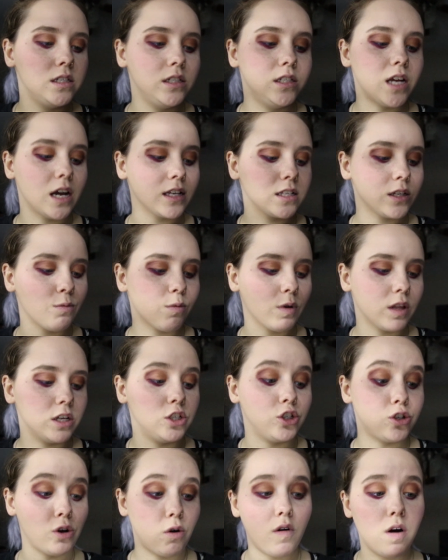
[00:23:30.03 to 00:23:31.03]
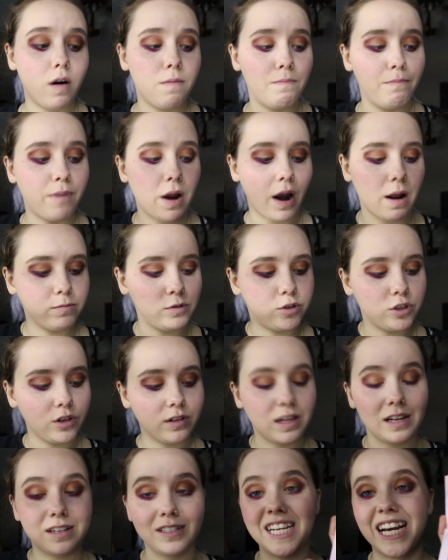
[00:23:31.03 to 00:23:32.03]
doesn't really show up, but I'm
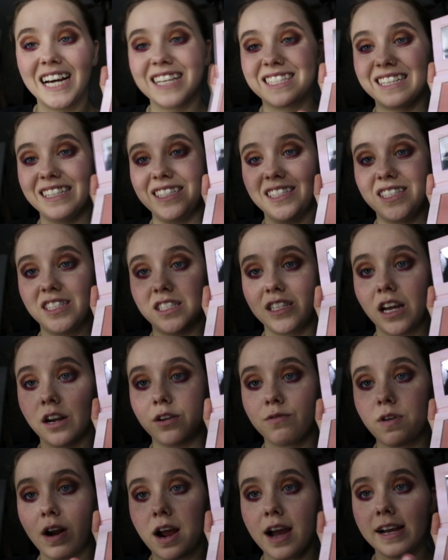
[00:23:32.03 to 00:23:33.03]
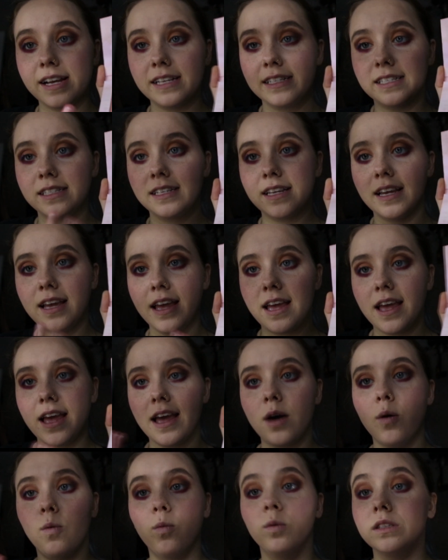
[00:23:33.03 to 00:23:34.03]
sure that Tuscan Sunrise
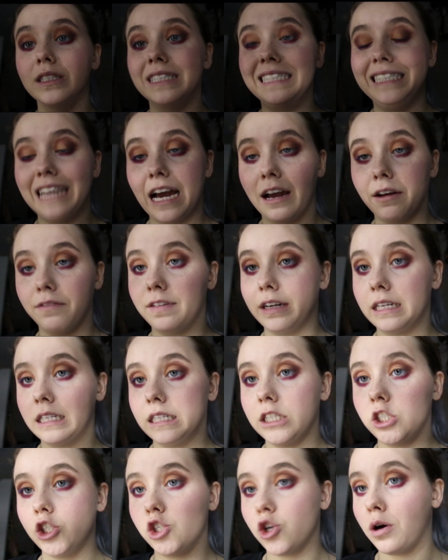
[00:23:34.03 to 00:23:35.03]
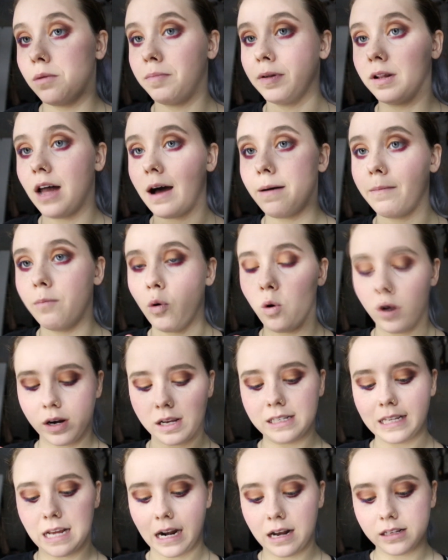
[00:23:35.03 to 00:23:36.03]
will definitely show up a lot more
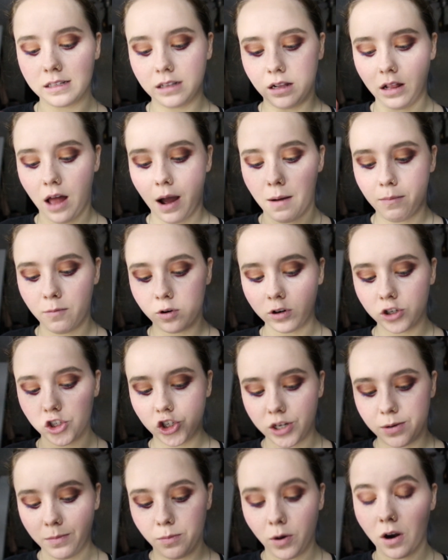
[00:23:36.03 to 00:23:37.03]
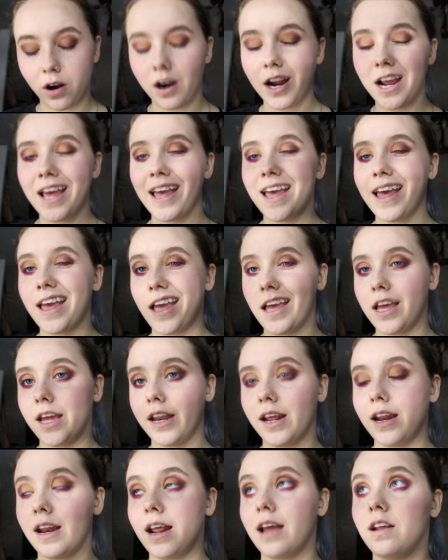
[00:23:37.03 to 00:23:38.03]
because that has a lot more shimmer
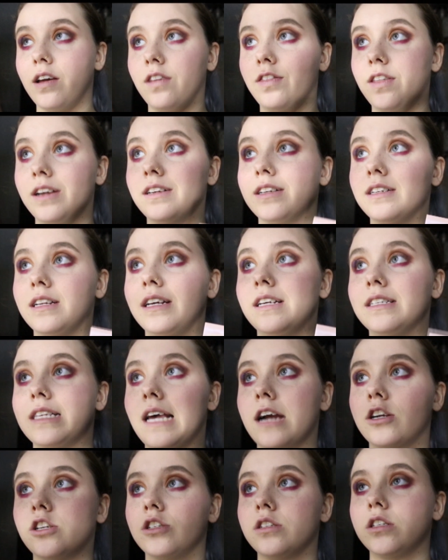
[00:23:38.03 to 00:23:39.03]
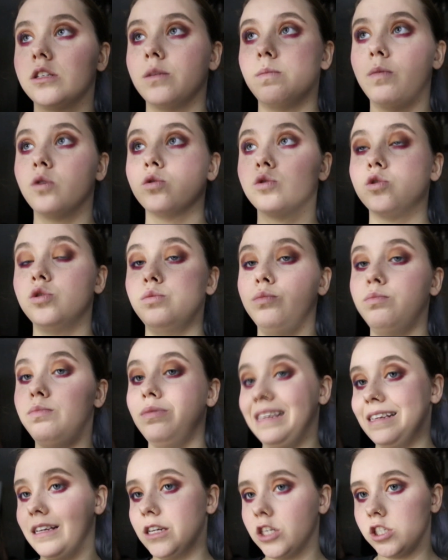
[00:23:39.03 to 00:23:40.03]
in it, and I think it is actually supposed to
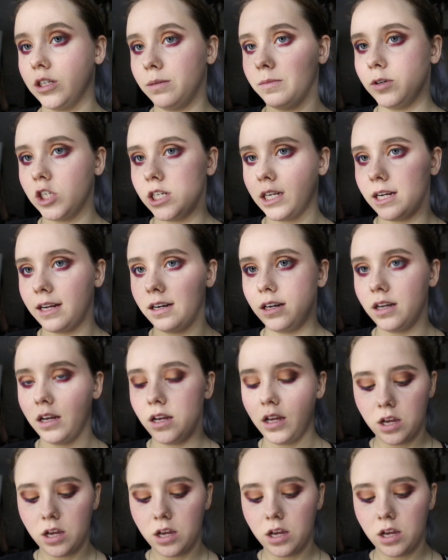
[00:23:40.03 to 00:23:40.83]
be a shimmer shade.